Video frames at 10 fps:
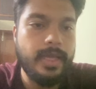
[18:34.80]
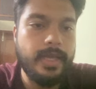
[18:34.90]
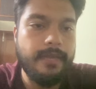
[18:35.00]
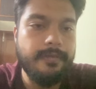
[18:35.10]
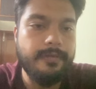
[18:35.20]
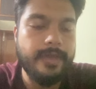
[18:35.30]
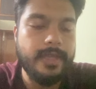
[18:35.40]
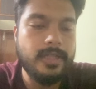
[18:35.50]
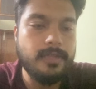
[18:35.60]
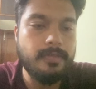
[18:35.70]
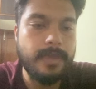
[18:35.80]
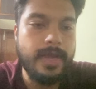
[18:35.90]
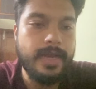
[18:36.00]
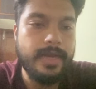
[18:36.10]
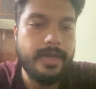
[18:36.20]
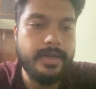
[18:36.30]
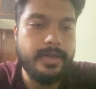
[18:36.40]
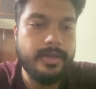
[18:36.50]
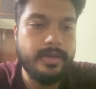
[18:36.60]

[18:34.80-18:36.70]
if expanded,